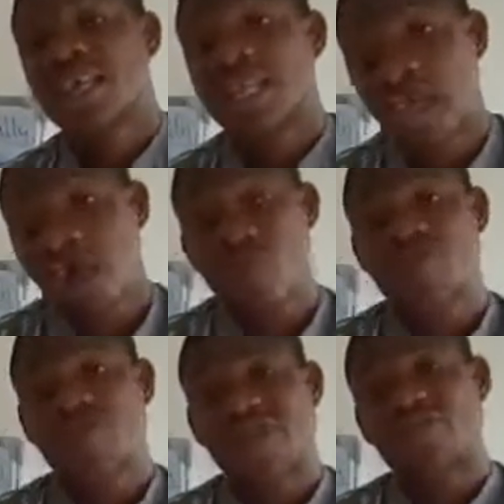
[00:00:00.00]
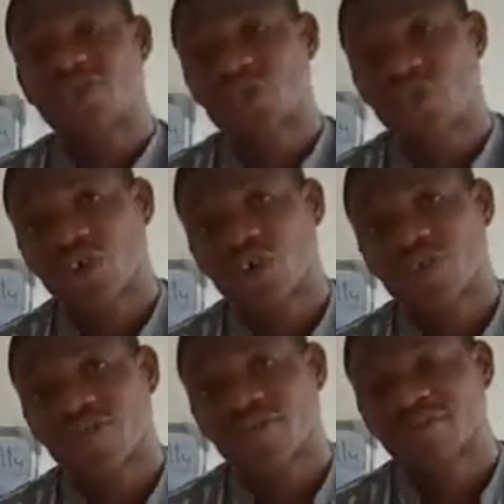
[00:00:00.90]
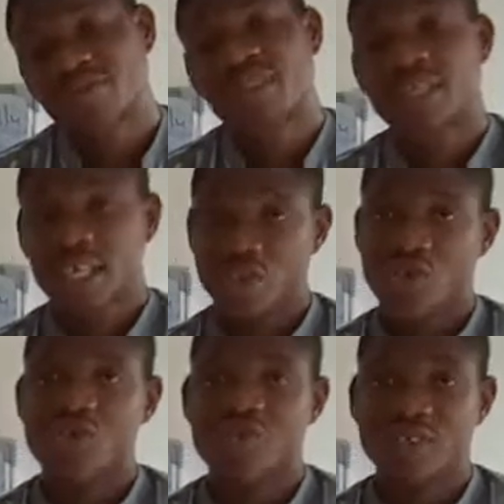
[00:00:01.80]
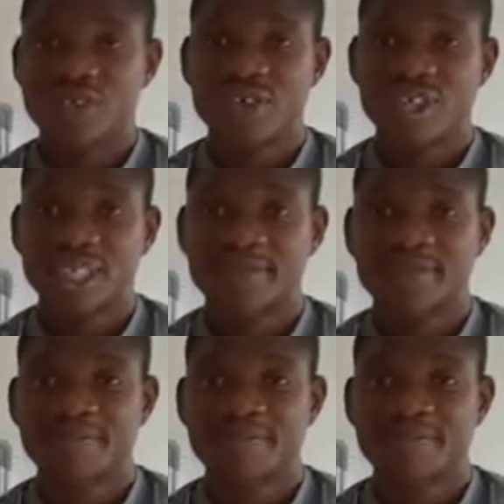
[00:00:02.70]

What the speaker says: Now, I hope you found this talk useful. Thank you so much for your time.